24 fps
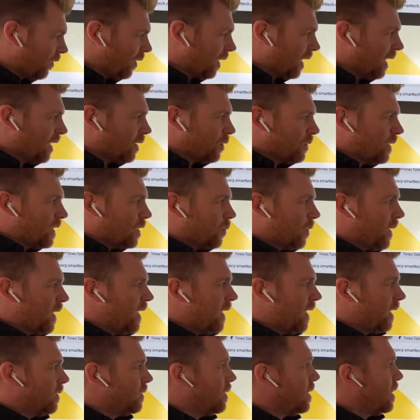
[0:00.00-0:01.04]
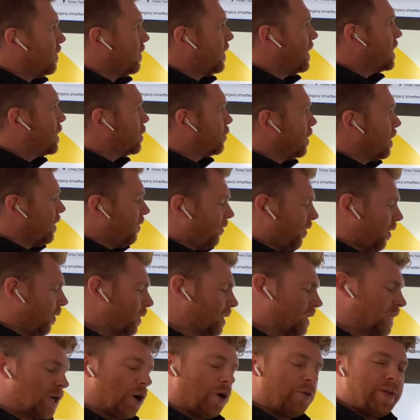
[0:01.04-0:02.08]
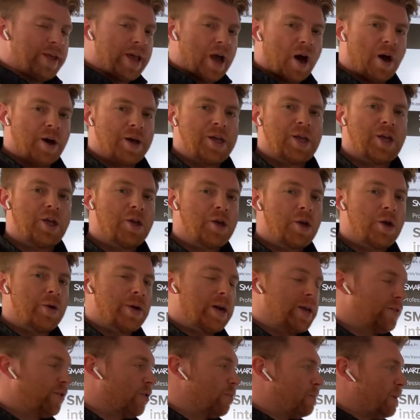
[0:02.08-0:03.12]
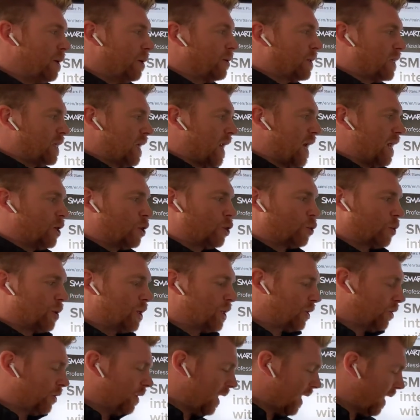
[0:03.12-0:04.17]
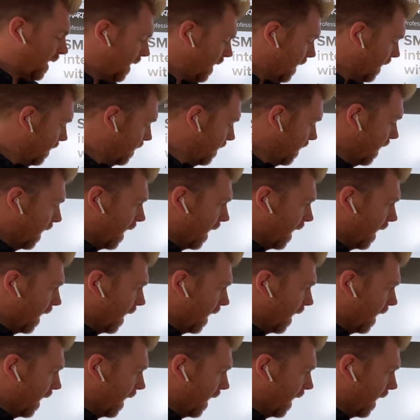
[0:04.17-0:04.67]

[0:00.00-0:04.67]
I click on this one here, this is really focusing on the IQ unit, the built-in Android unit here.